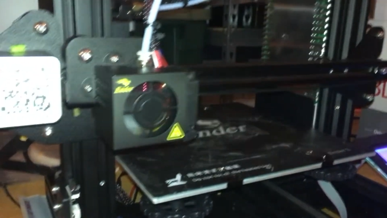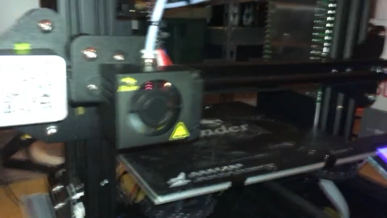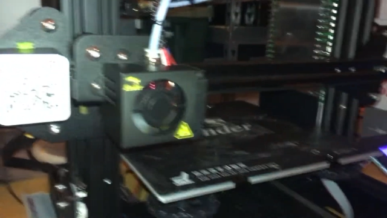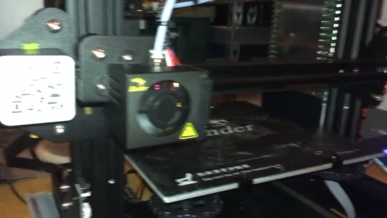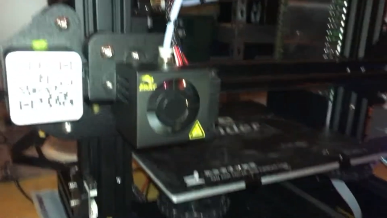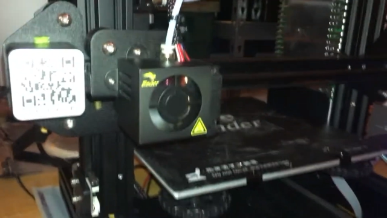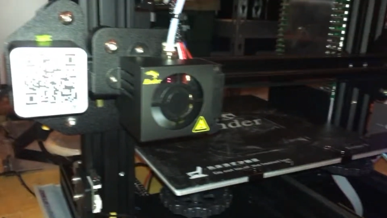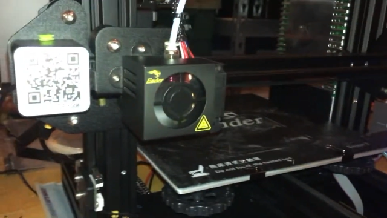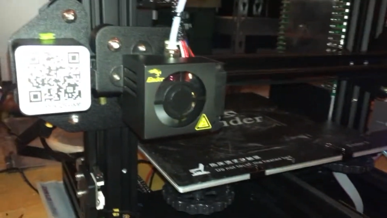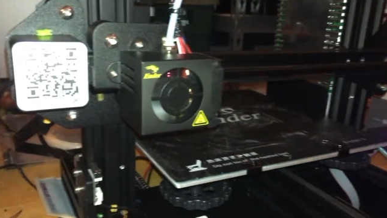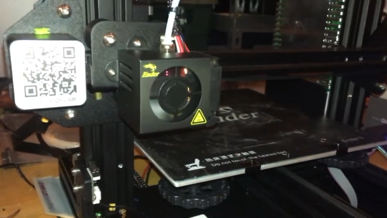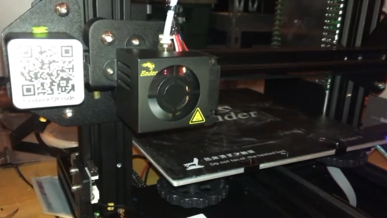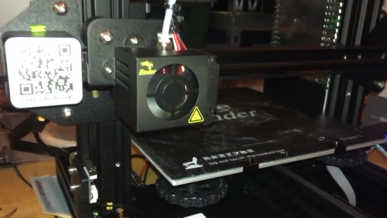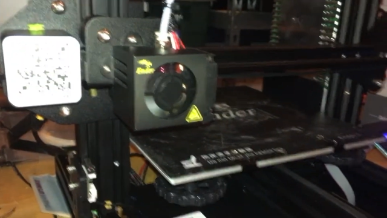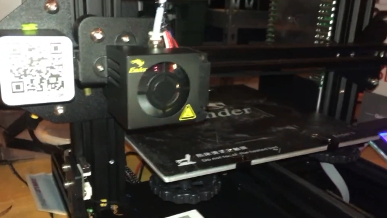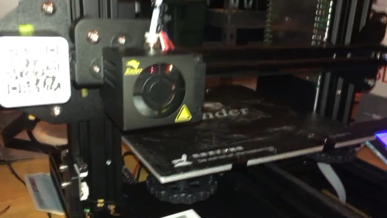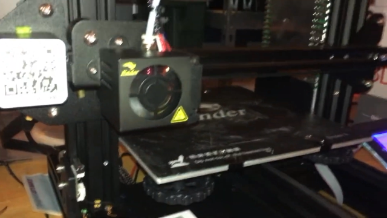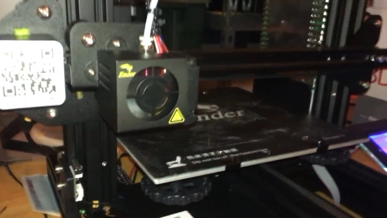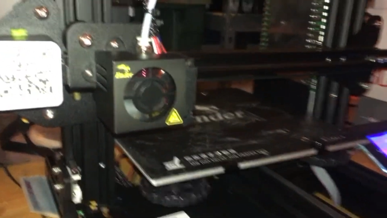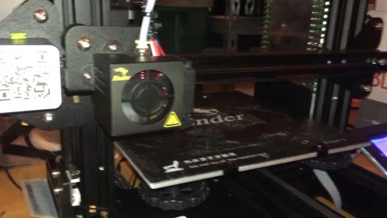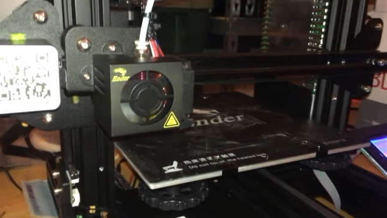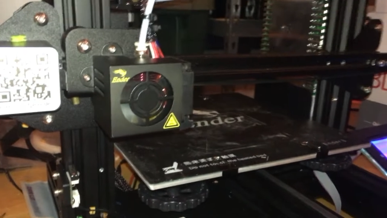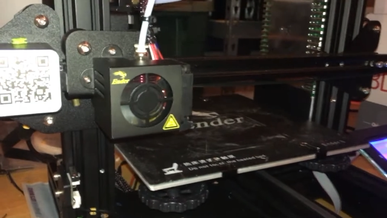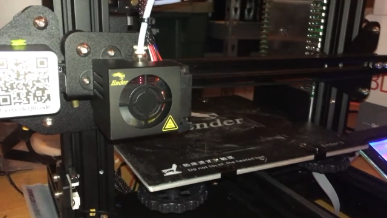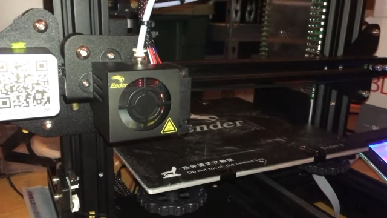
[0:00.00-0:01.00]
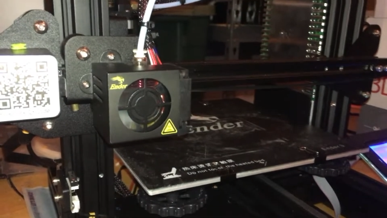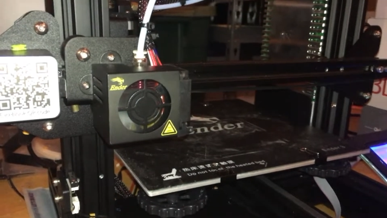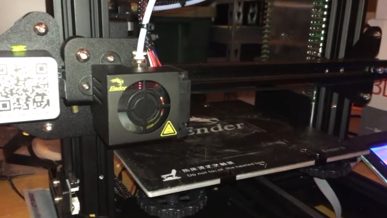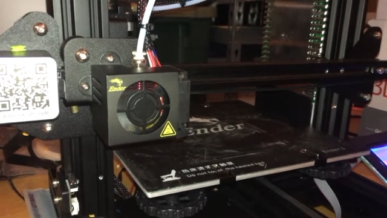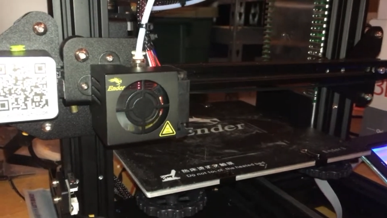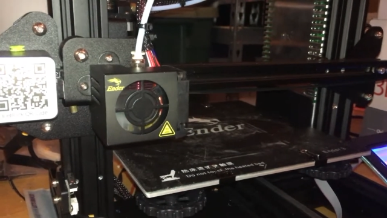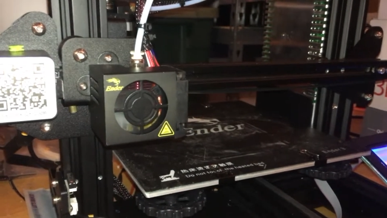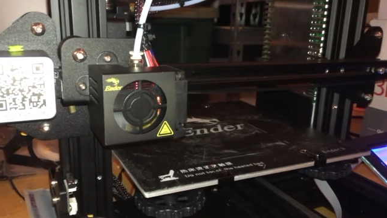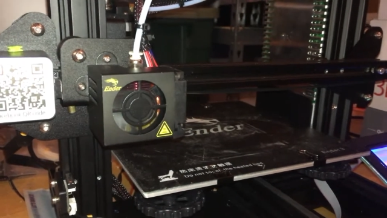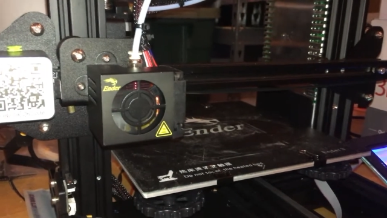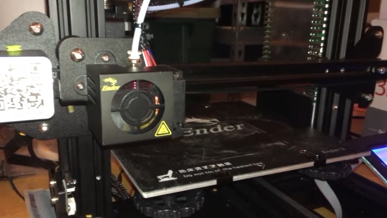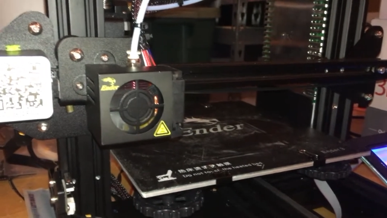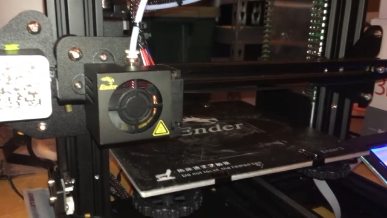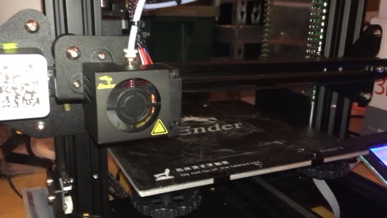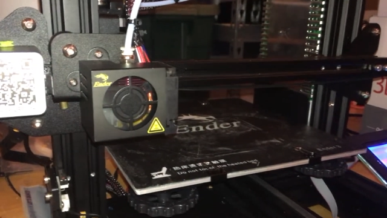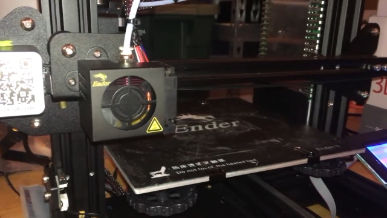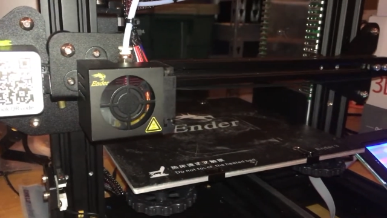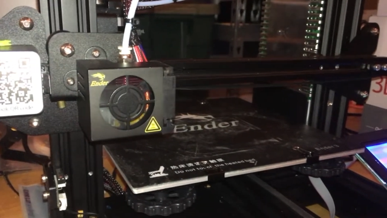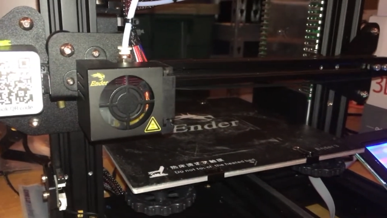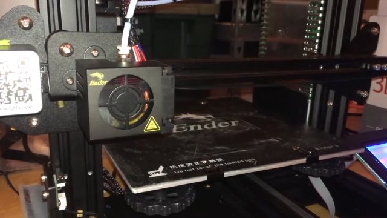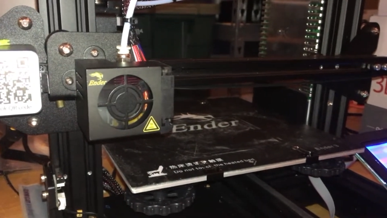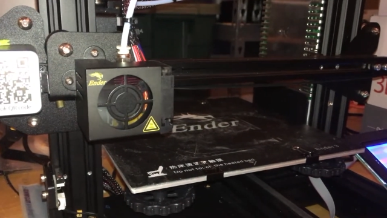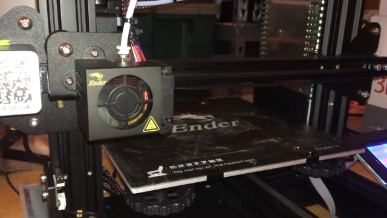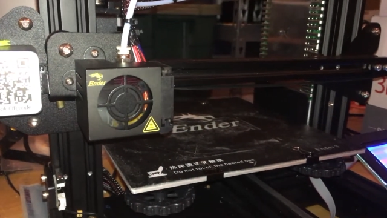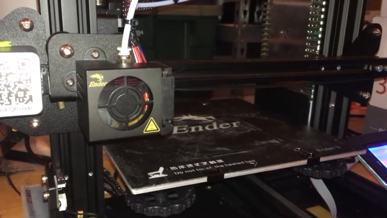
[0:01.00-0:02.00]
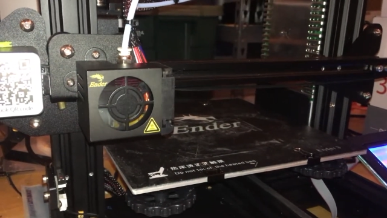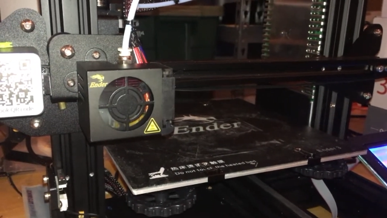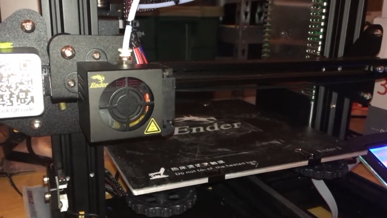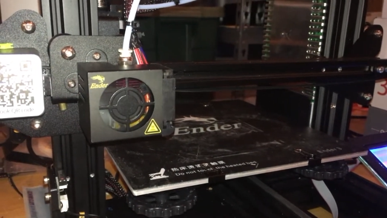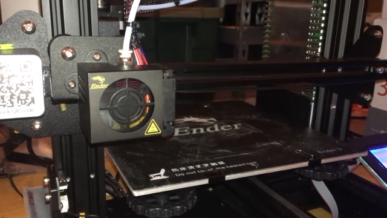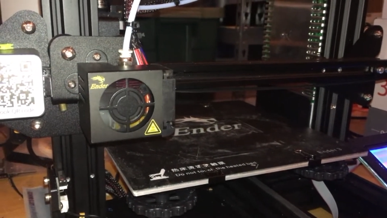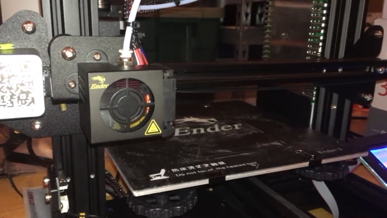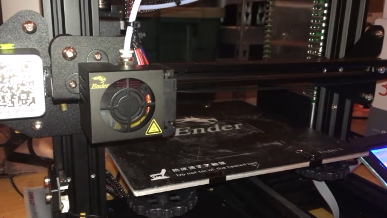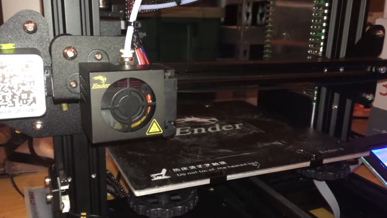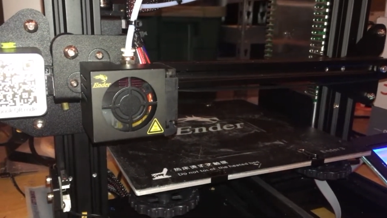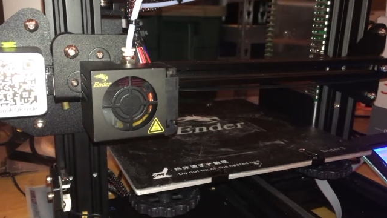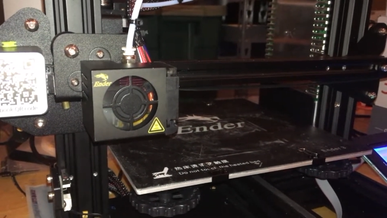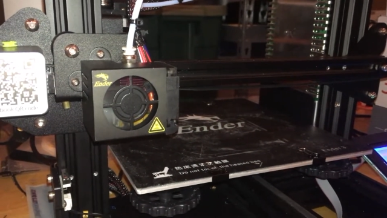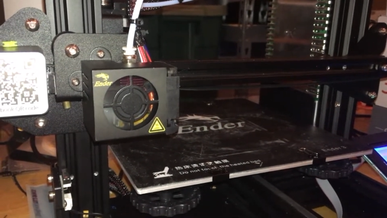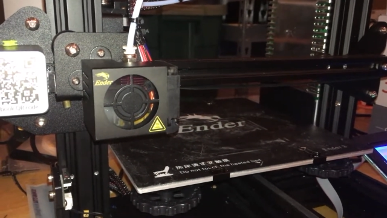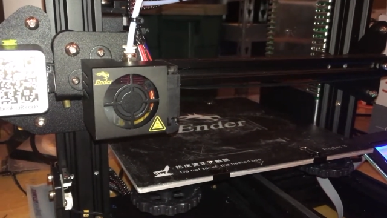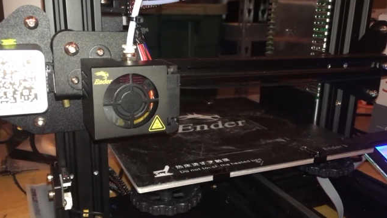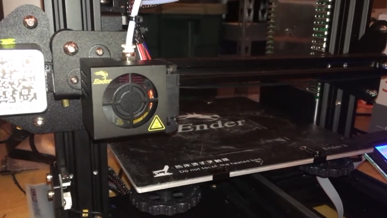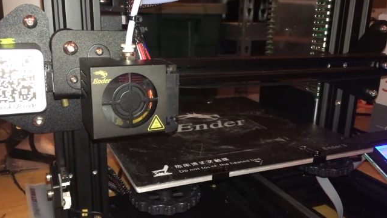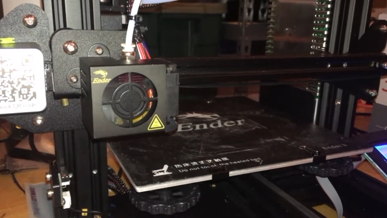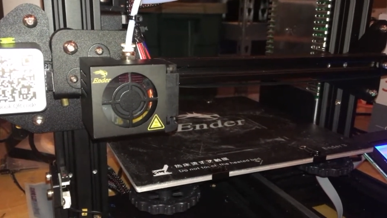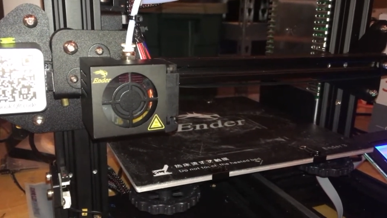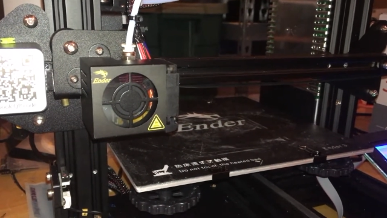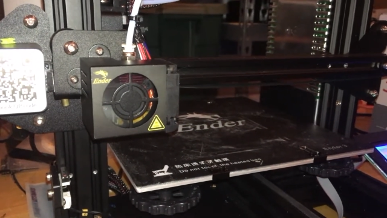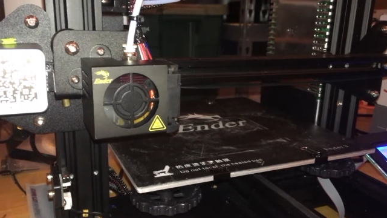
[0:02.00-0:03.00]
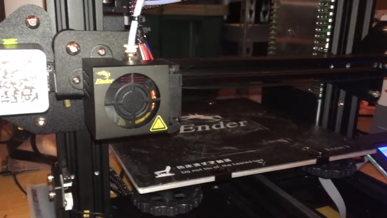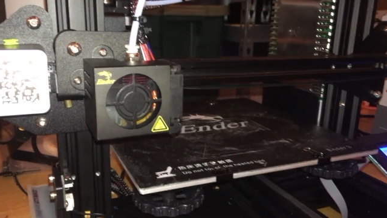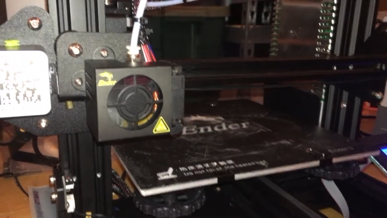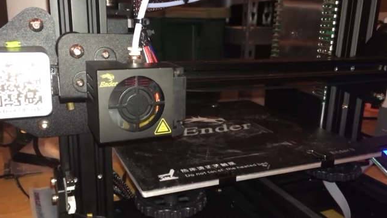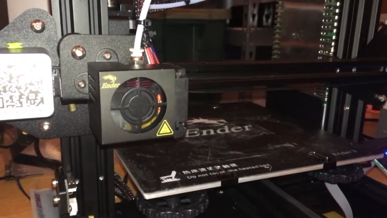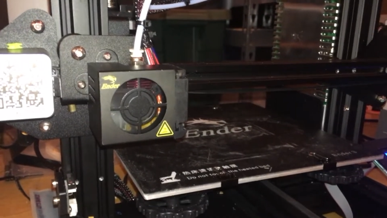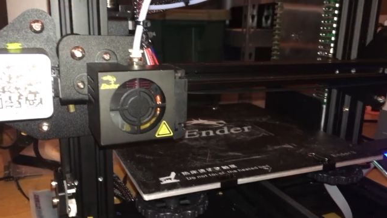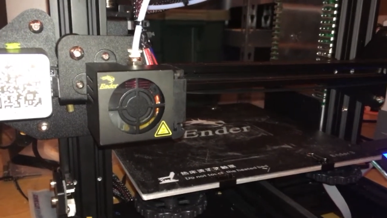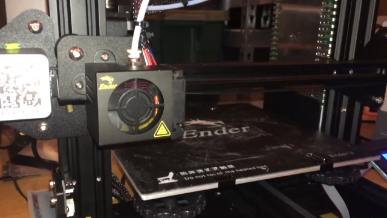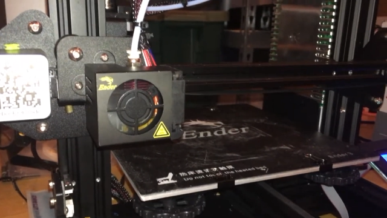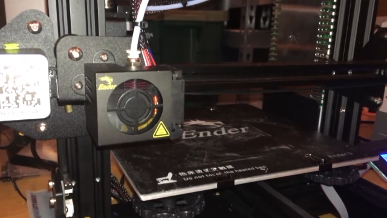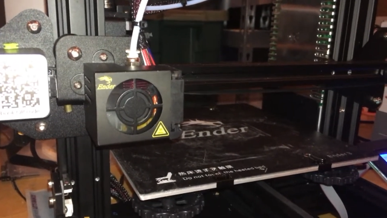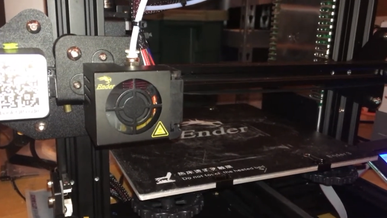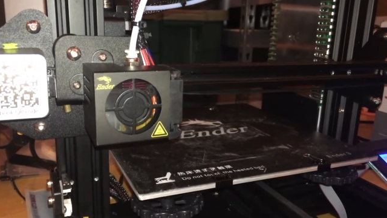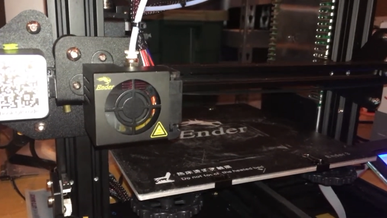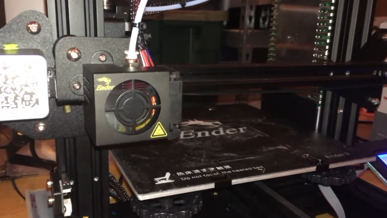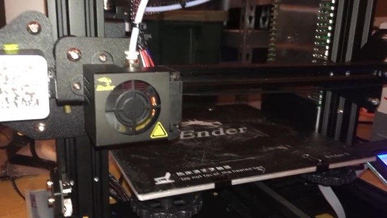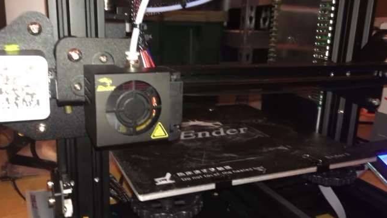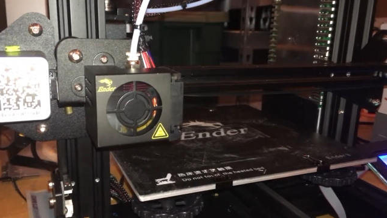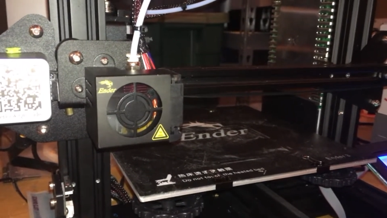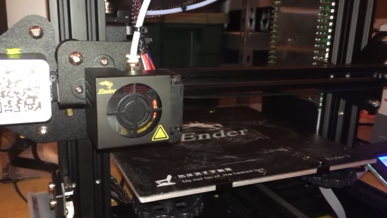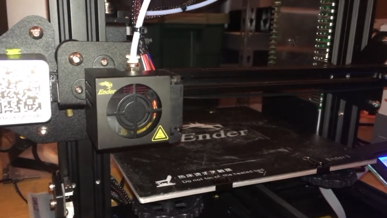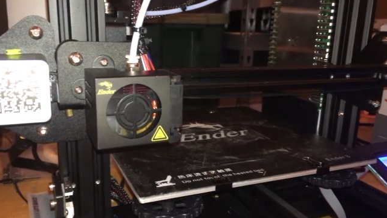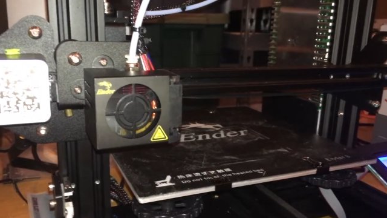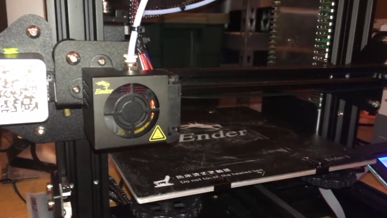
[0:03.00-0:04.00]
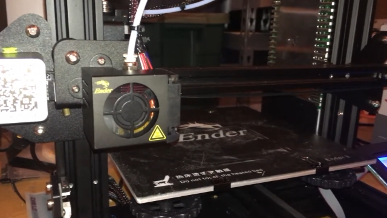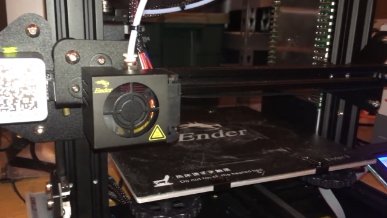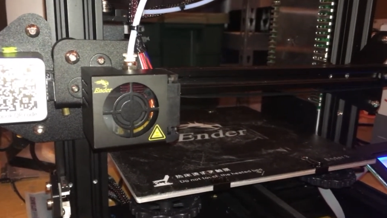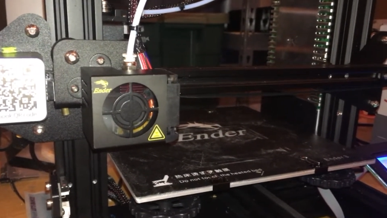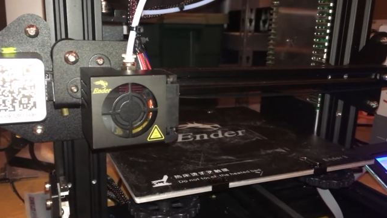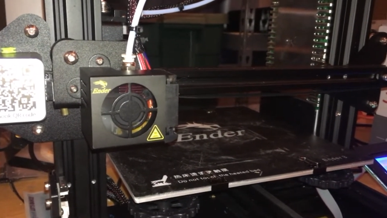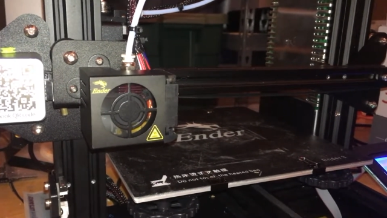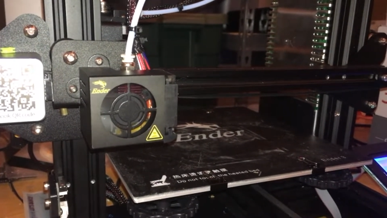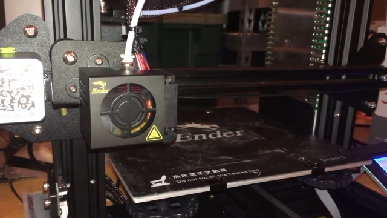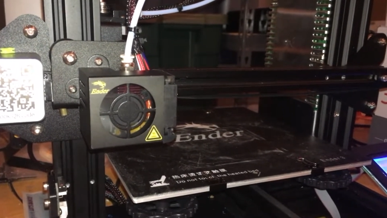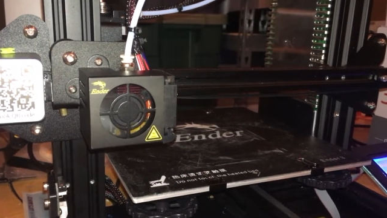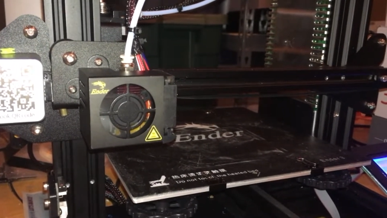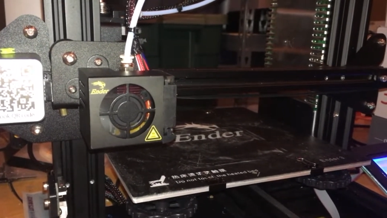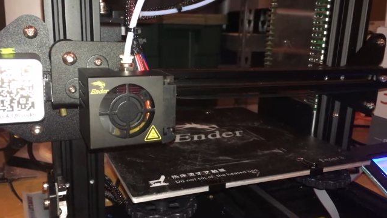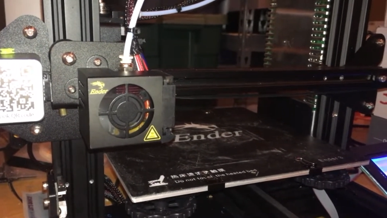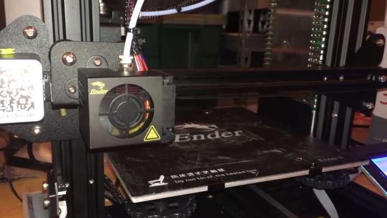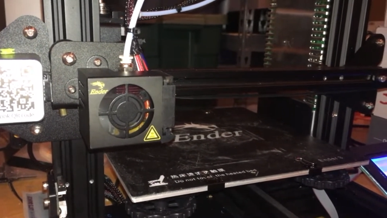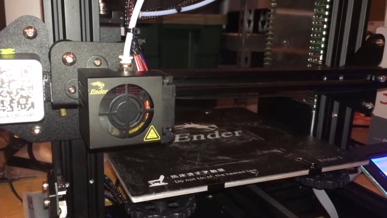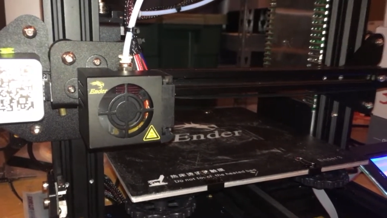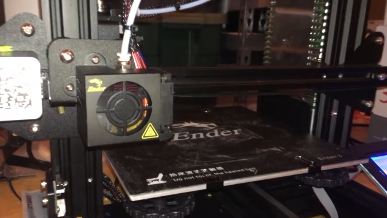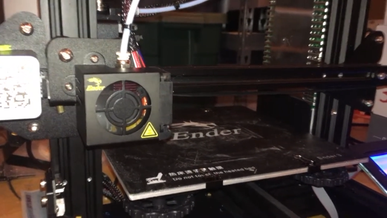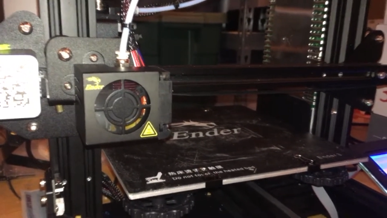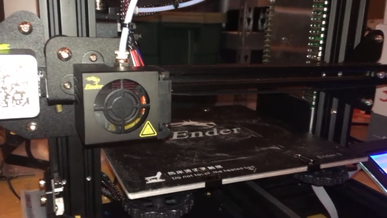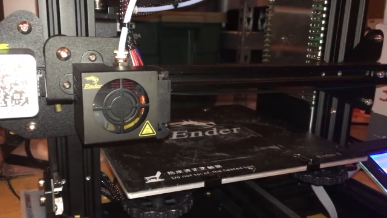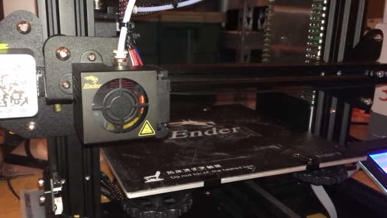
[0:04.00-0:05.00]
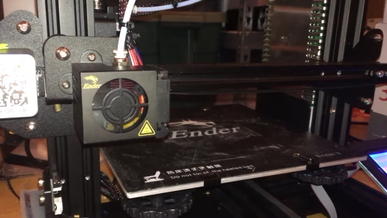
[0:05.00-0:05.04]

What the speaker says: (no speaker visible)